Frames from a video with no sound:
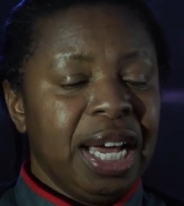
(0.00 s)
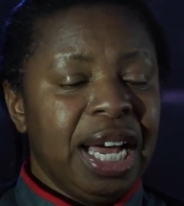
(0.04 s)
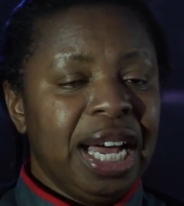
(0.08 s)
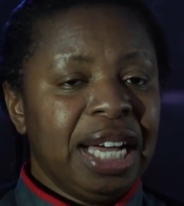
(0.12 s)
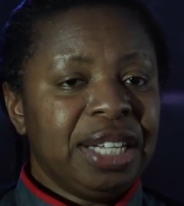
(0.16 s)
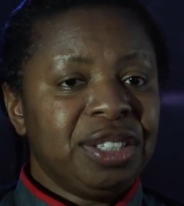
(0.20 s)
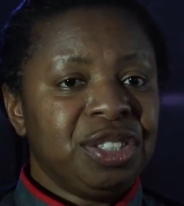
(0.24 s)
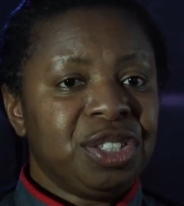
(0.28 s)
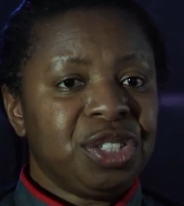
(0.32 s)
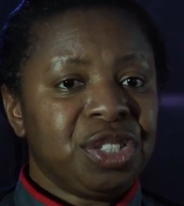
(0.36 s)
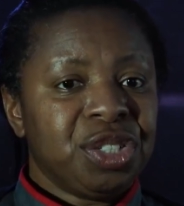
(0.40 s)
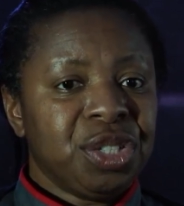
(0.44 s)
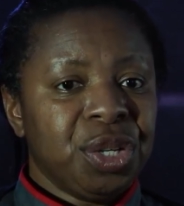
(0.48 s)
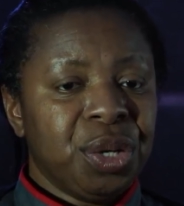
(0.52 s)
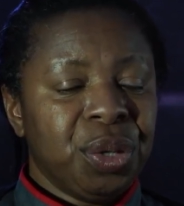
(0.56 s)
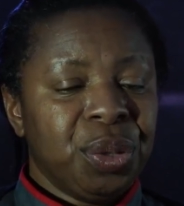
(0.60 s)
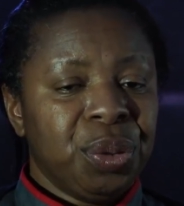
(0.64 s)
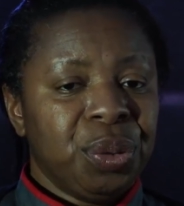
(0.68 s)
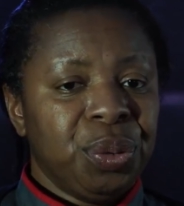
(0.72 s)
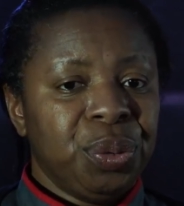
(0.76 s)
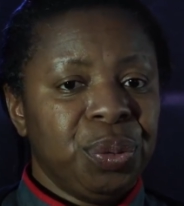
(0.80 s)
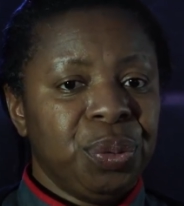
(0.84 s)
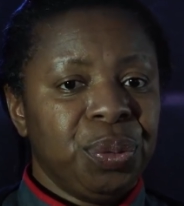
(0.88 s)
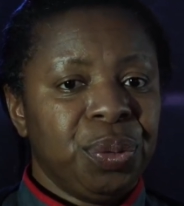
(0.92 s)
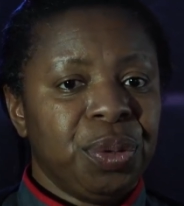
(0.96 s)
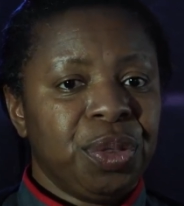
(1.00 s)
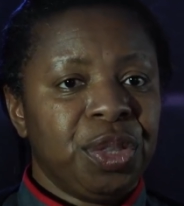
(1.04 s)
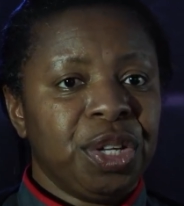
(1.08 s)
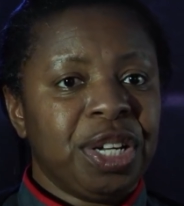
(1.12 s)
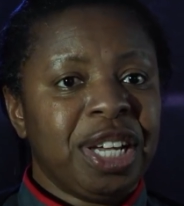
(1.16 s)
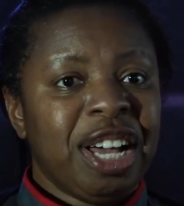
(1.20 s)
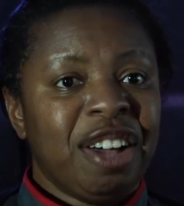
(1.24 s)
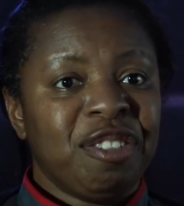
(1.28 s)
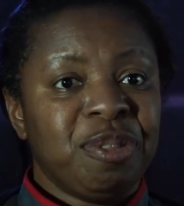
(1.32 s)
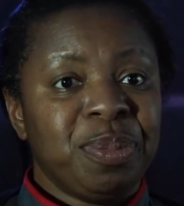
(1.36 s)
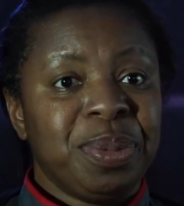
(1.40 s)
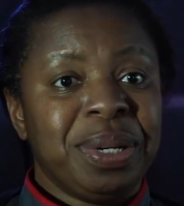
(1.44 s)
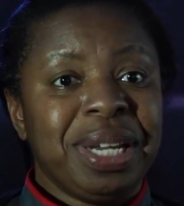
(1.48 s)
And so the
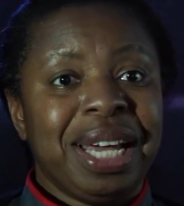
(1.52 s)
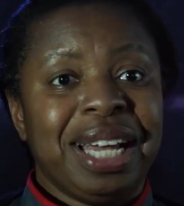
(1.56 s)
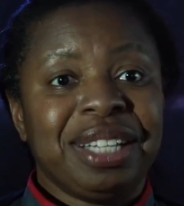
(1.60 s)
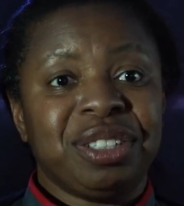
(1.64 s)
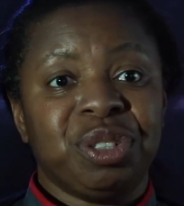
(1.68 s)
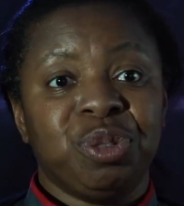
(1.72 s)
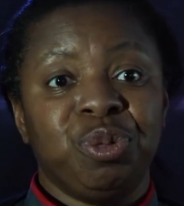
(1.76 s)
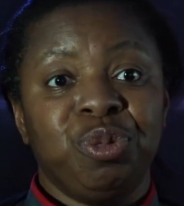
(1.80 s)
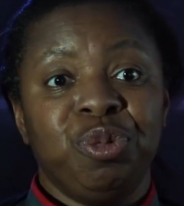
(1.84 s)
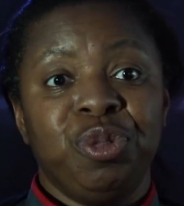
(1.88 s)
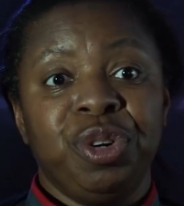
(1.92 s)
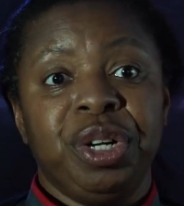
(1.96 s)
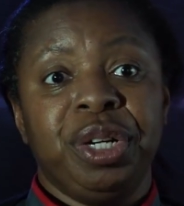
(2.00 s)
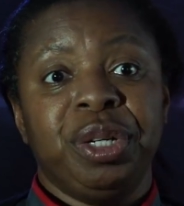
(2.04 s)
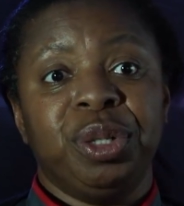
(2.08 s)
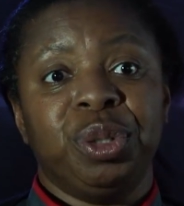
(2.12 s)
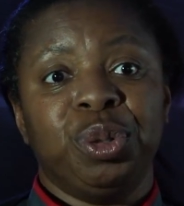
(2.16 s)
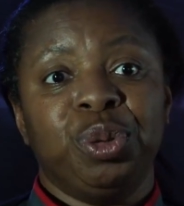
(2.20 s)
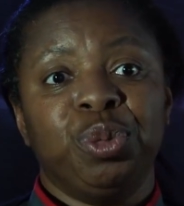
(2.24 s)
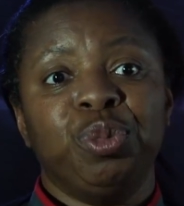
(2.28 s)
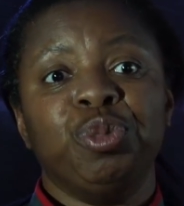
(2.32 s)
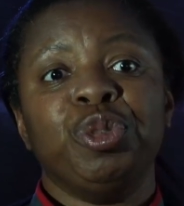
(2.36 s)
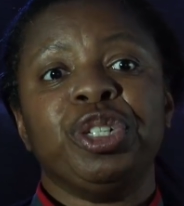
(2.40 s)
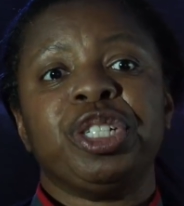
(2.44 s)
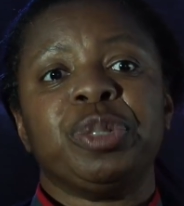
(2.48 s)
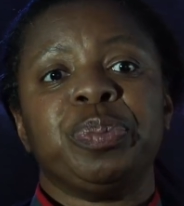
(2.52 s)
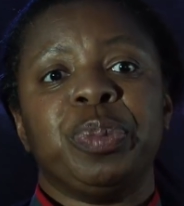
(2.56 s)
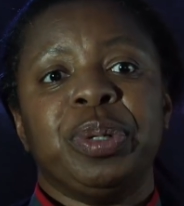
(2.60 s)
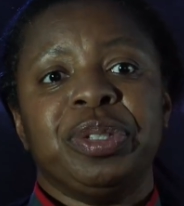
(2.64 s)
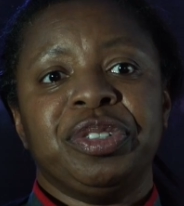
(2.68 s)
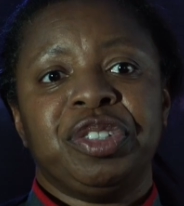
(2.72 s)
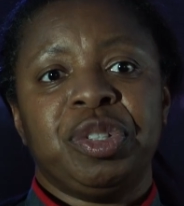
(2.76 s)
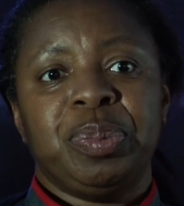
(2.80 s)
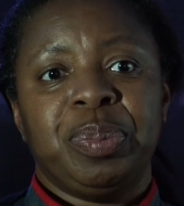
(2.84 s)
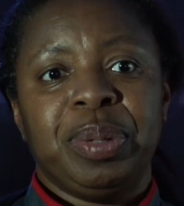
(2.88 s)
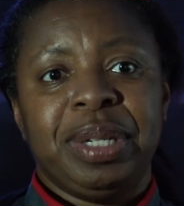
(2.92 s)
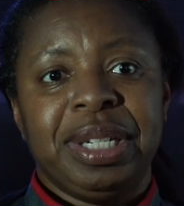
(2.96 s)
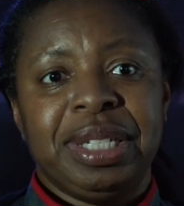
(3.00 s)
government has a real
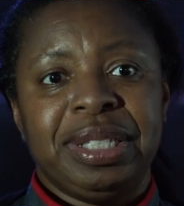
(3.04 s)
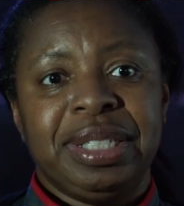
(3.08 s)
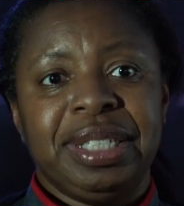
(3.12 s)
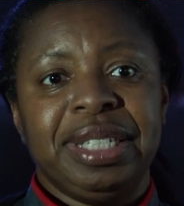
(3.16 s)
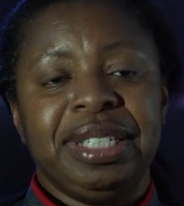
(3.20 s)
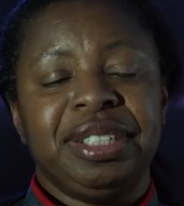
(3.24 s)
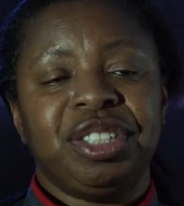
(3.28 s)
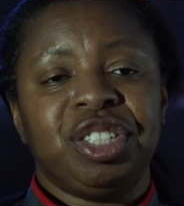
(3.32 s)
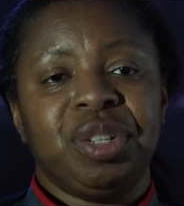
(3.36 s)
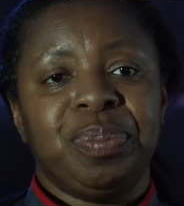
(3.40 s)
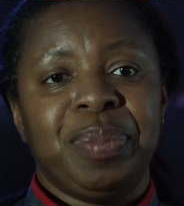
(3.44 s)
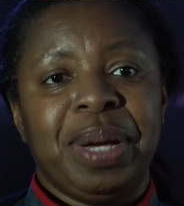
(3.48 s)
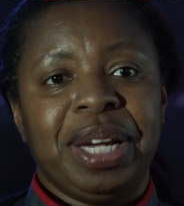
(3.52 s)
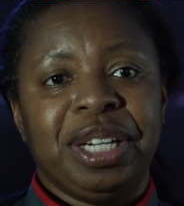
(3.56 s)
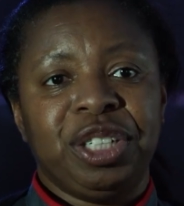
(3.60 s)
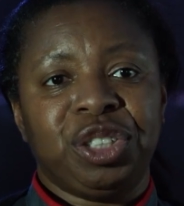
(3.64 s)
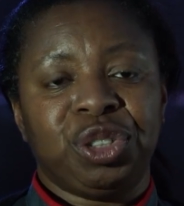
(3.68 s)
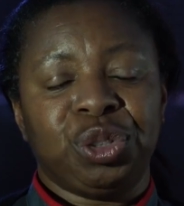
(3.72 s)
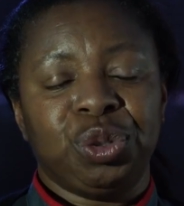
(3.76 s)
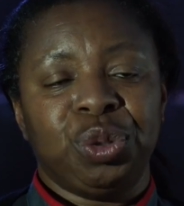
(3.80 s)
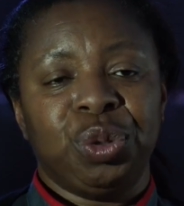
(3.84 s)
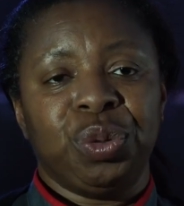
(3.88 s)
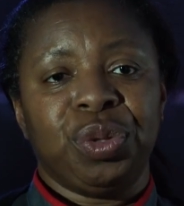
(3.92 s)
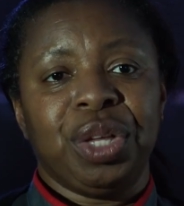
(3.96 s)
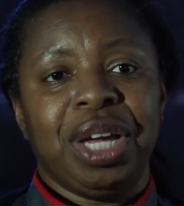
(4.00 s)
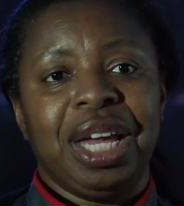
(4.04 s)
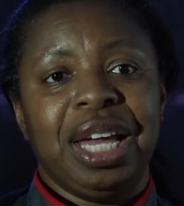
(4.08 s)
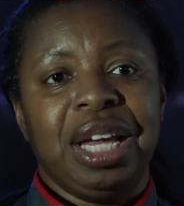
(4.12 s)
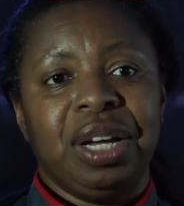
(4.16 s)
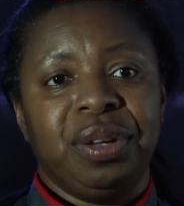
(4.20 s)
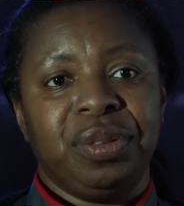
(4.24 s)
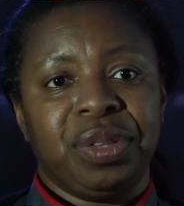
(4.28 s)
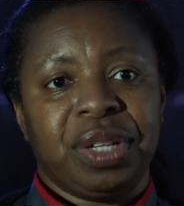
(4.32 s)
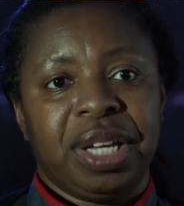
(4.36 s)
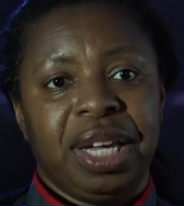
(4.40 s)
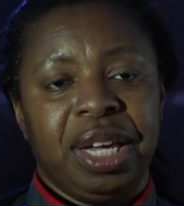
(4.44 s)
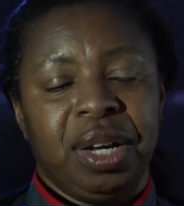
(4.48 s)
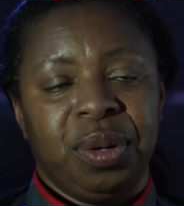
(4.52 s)
responsibility to make sure that
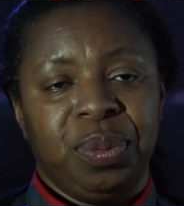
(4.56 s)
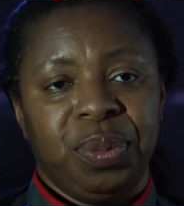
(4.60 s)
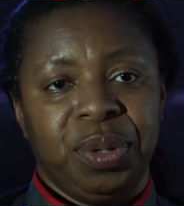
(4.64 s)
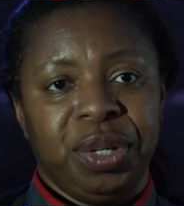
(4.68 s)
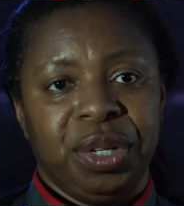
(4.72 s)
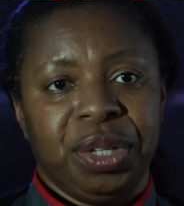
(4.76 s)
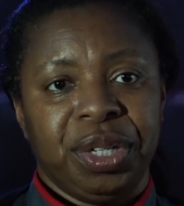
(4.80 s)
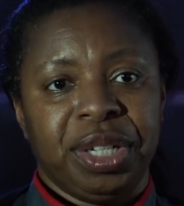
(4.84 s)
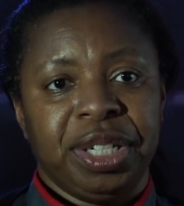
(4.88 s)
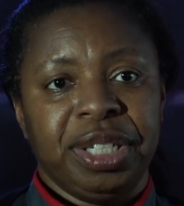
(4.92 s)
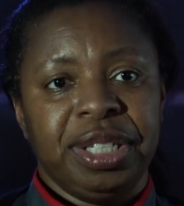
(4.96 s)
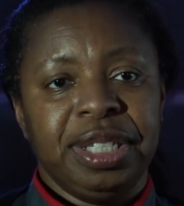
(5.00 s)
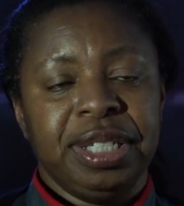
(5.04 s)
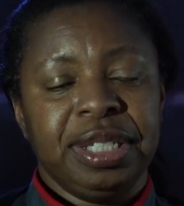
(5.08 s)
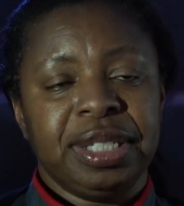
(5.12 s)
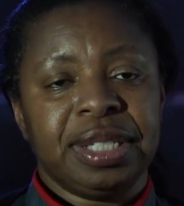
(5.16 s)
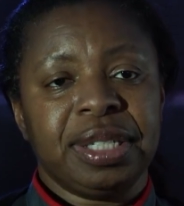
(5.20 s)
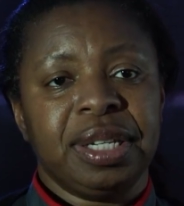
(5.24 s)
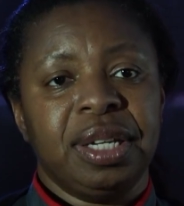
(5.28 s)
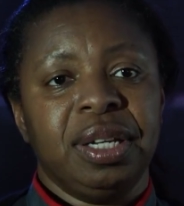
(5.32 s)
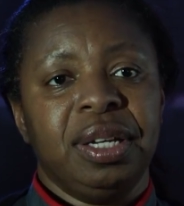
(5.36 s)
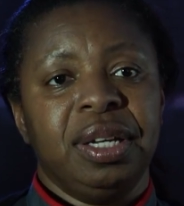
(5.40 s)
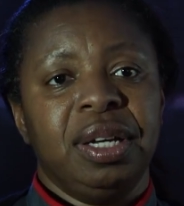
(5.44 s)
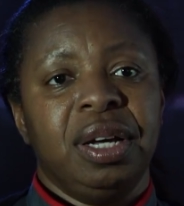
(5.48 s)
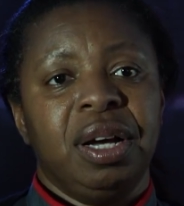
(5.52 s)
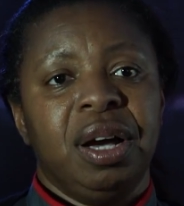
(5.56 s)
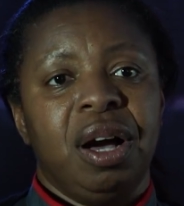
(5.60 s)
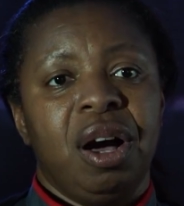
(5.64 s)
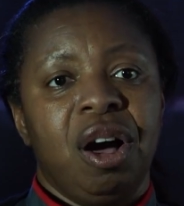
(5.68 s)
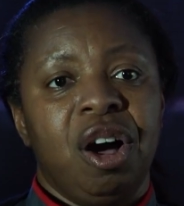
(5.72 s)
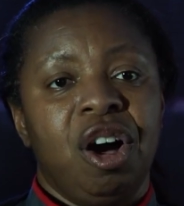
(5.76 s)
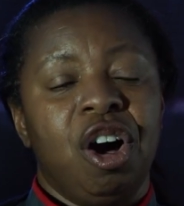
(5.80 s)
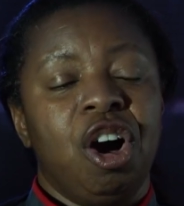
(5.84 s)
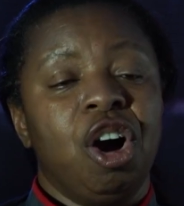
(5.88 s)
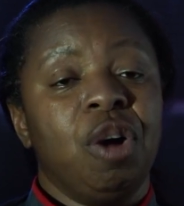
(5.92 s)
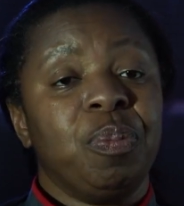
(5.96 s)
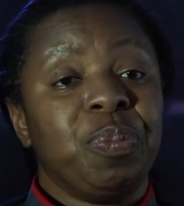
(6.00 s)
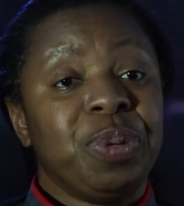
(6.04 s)
healthcare workers
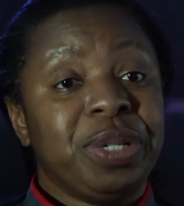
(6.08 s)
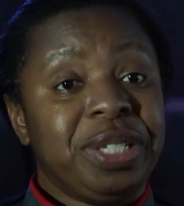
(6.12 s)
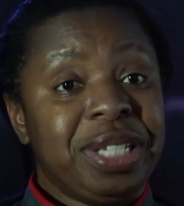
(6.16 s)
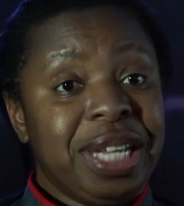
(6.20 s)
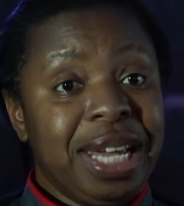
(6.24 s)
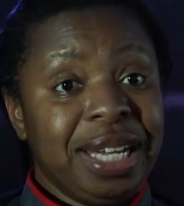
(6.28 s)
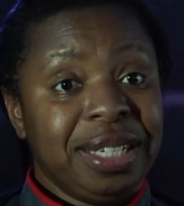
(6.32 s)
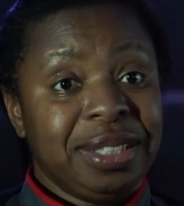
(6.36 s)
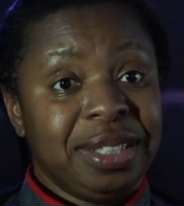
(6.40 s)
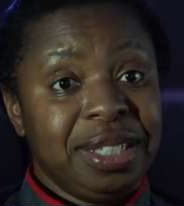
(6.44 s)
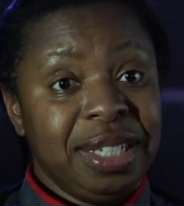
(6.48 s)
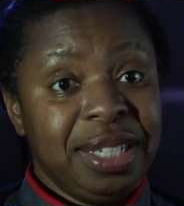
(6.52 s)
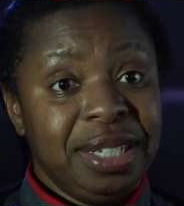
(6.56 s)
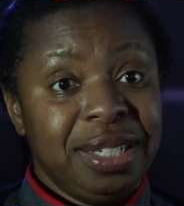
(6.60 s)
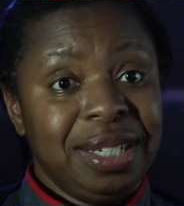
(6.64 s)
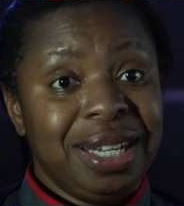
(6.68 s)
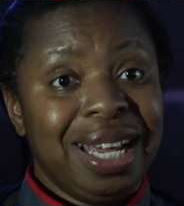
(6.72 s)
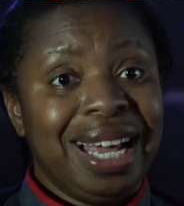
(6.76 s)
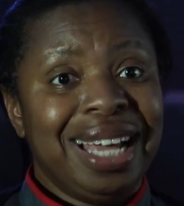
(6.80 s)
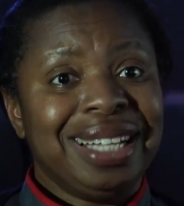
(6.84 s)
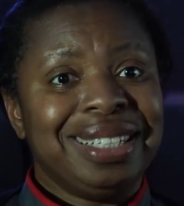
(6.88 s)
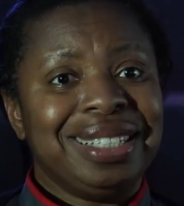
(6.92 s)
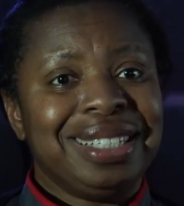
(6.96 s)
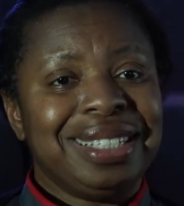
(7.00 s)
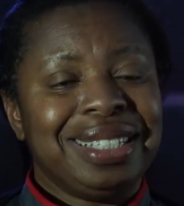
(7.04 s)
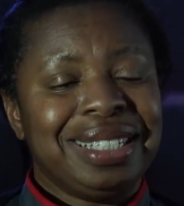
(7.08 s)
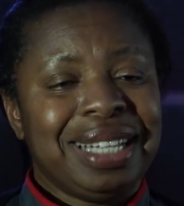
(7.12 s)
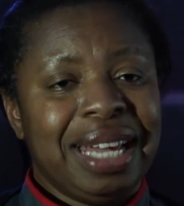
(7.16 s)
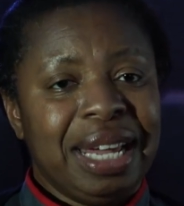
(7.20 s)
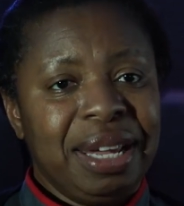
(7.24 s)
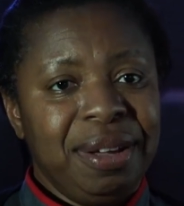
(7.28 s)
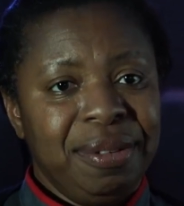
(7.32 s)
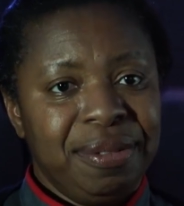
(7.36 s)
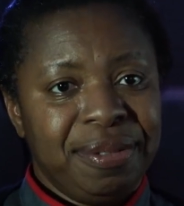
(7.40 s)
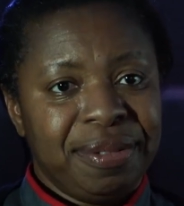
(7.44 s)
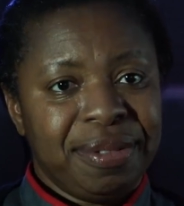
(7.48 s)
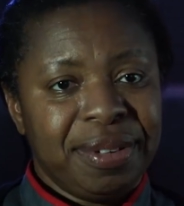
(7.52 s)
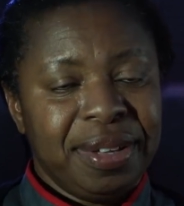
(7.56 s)
are protected and
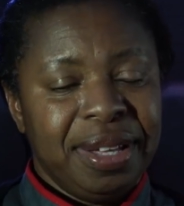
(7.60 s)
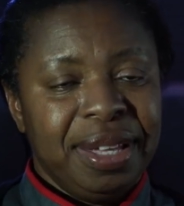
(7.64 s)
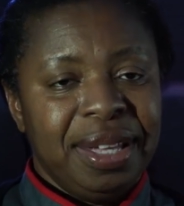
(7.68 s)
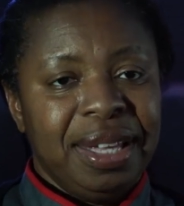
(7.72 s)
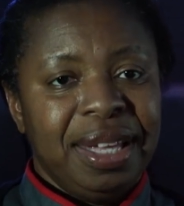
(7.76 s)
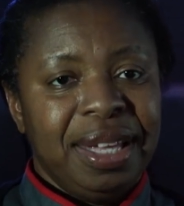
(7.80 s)
safe,